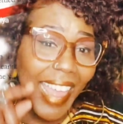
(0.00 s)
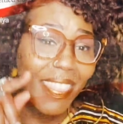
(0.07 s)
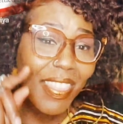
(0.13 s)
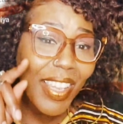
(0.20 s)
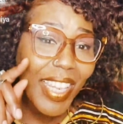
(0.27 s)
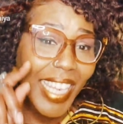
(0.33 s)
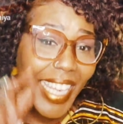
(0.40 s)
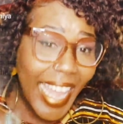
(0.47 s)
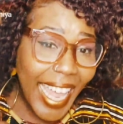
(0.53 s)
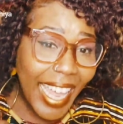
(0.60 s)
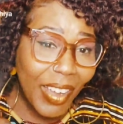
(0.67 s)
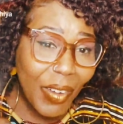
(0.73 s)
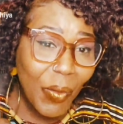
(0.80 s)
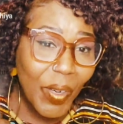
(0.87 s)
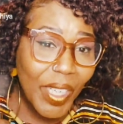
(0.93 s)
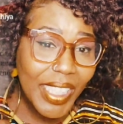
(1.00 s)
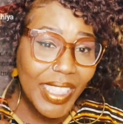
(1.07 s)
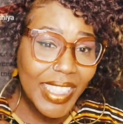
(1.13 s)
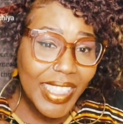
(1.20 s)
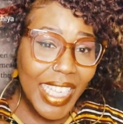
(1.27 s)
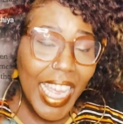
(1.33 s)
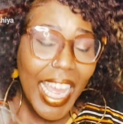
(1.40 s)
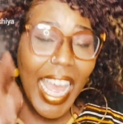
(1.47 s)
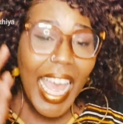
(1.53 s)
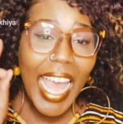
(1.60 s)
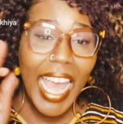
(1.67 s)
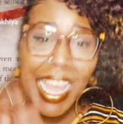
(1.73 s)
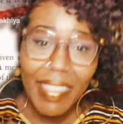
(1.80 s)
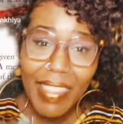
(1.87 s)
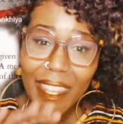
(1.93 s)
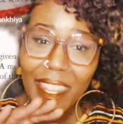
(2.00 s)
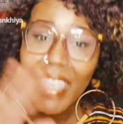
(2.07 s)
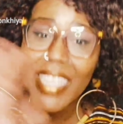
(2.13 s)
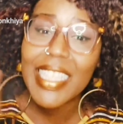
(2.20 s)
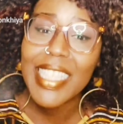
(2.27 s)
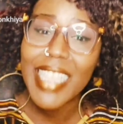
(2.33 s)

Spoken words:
other language other than